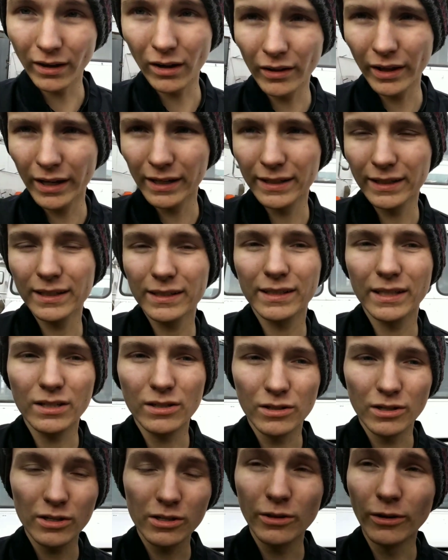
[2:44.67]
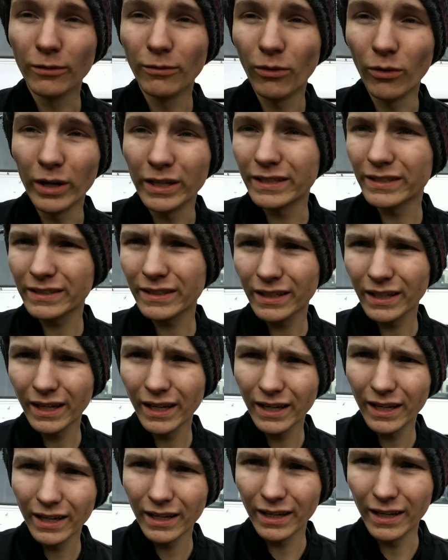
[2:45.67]
all that is just your voice.
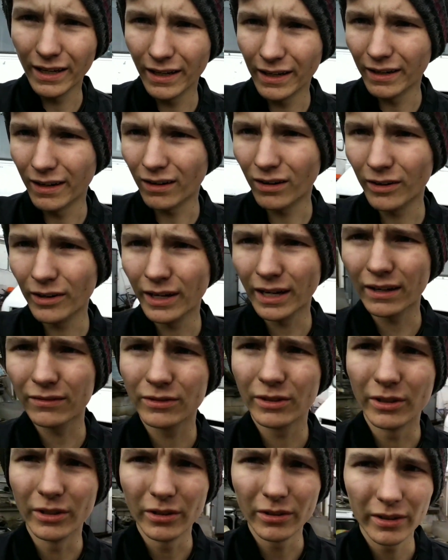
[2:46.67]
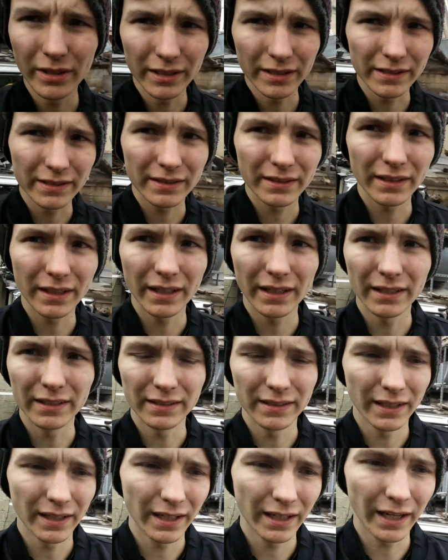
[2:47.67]
And all you have to do is
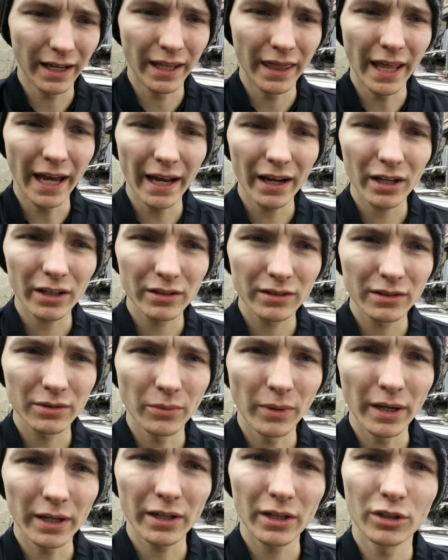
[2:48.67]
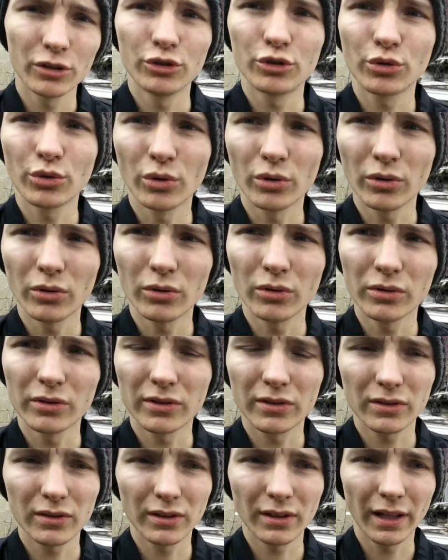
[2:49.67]
and that's what
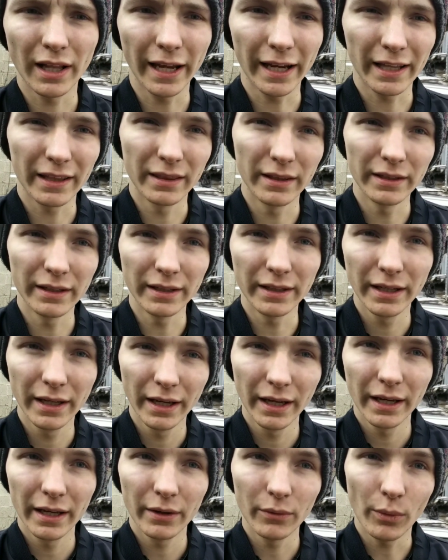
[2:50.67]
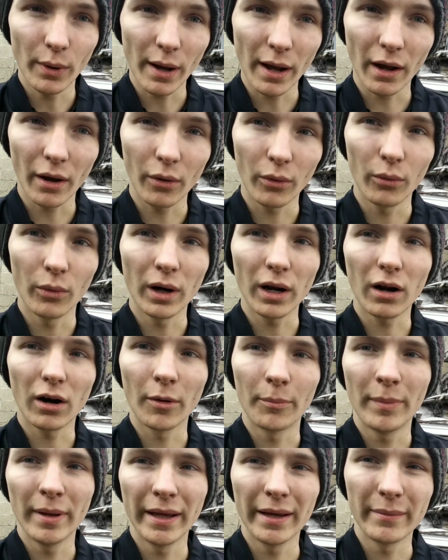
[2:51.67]
controls like what
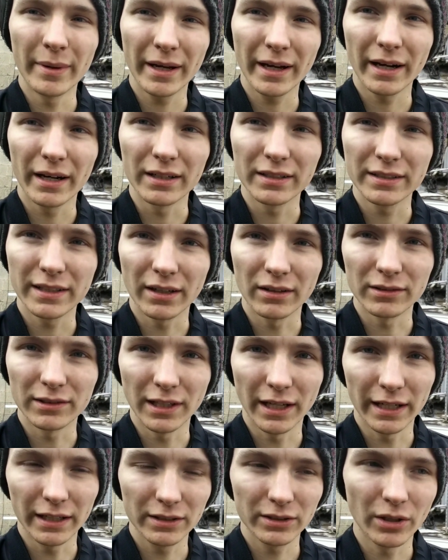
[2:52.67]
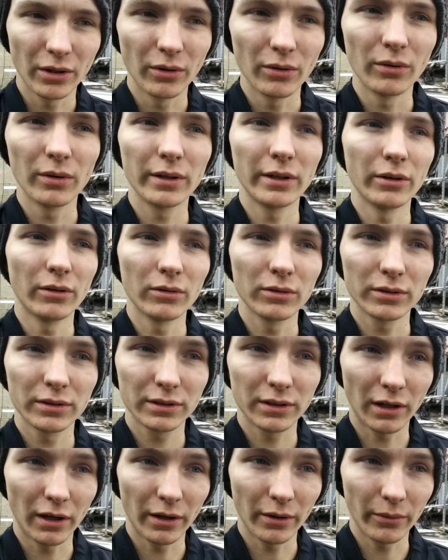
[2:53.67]
RPM it kind of sounds like. So you'll
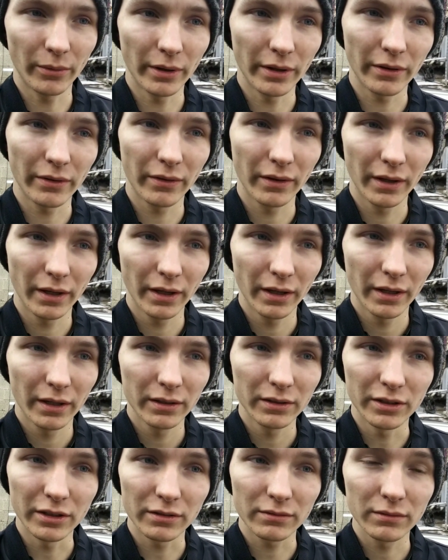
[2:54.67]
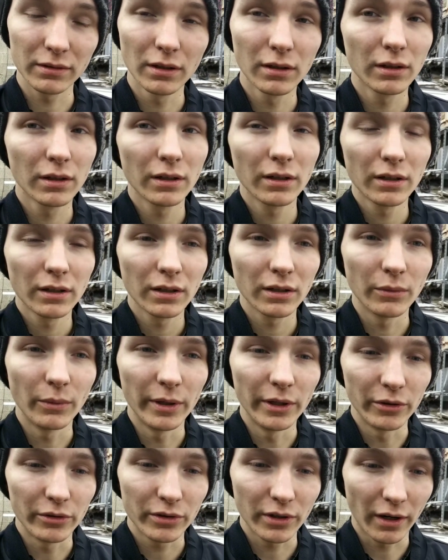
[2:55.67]
start with just,
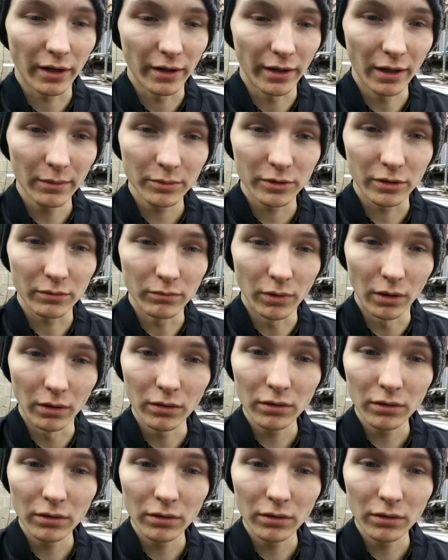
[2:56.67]
when you start it up, just